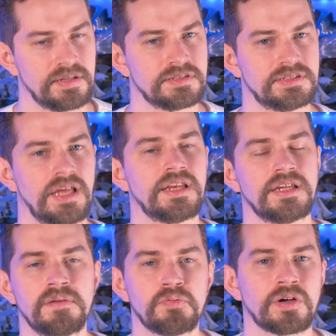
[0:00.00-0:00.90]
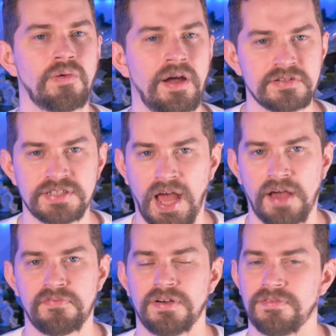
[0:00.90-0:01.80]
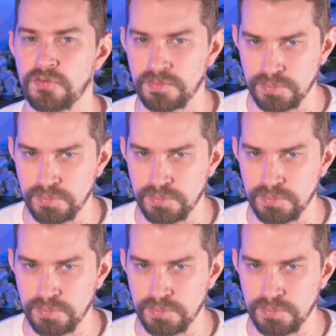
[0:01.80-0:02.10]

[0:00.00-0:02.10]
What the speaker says: Standing up requires half of your